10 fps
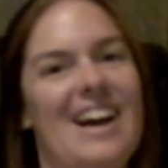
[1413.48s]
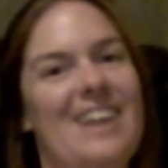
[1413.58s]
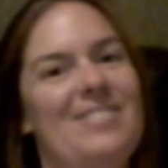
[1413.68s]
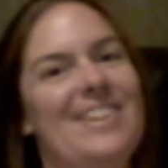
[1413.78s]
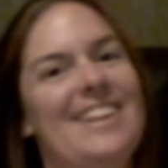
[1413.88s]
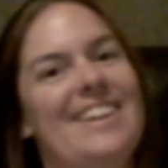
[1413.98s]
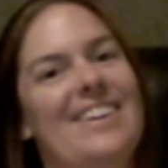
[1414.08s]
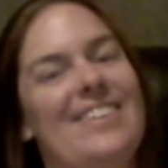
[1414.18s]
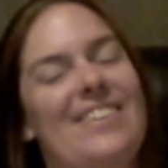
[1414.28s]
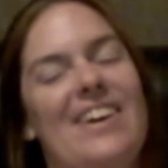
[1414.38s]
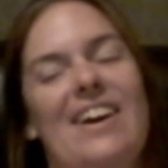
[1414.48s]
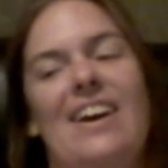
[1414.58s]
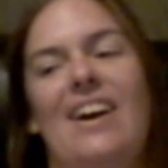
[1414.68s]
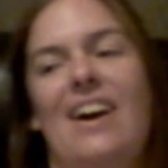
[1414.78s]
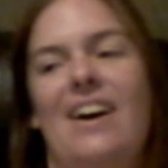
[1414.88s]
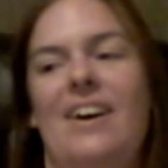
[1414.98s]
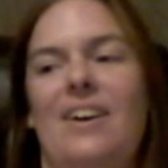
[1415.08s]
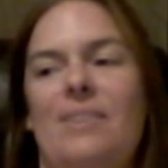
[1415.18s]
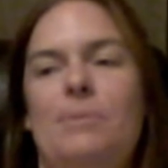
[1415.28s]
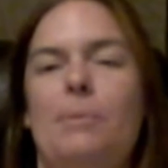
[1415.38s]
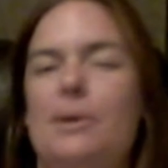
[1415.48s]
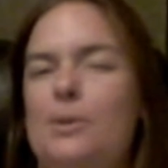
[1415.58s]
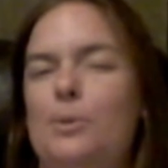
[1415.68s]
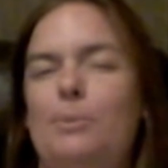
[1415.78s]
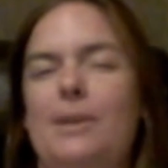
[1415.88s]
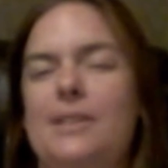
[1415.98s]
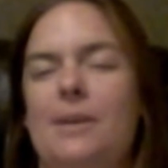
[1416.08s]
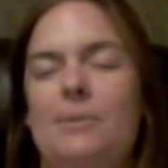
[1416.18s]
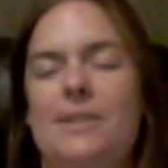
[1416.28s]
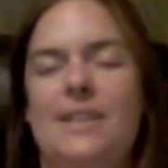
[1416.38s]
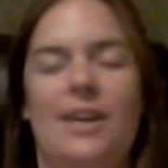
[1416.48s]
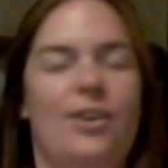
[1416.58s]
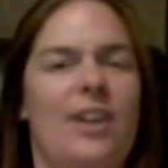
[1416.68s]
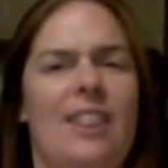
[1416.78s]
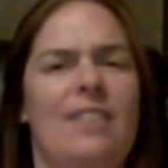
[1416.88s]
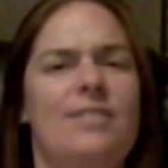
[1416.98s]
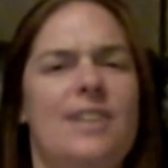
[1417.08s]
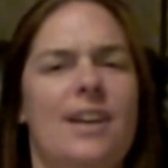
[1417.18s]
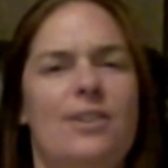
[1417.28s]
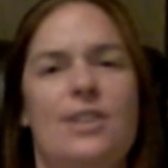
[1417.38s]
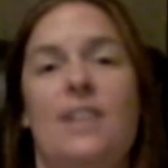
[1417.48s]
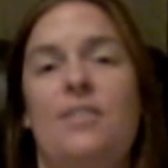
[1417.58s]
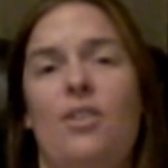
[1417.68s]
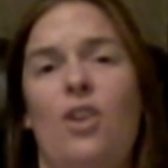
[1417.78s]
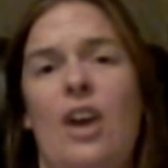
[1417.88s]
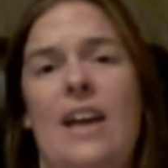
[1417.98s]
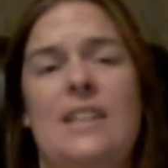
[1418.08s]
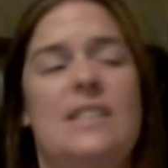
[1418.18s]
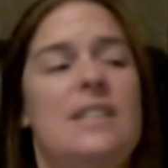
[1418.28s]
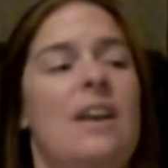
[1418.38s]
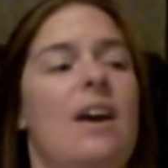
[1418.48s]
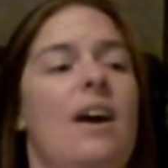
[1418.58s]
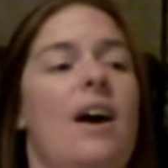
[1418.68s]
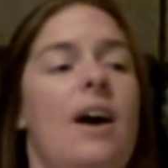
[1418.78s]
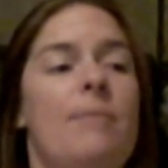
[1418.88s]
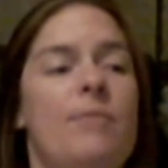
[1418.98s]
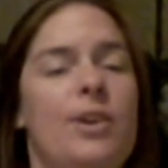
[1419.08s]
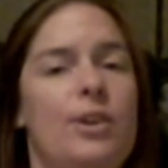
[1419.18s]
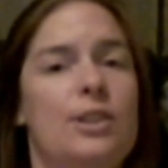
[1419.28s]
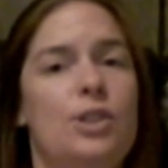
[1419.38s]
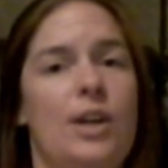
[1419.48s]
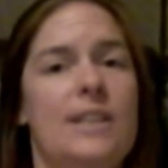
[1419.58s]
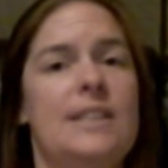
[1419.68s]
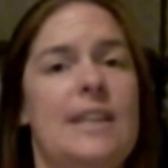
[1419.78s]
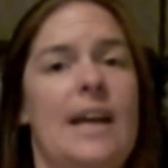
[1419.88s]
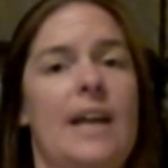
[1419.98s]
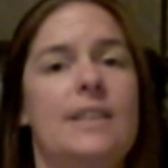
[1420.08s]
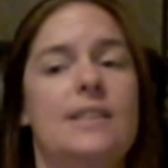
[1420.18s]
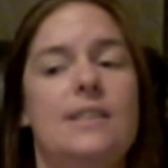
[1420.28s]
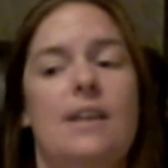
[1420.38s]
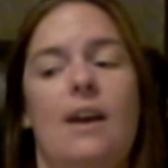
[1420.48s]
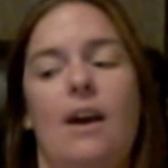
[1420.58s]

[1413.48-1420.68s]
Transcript: I'm a Leo. But my school mascot was a tiger, and I love tigers. I love all cats. I'm very attracted to cats.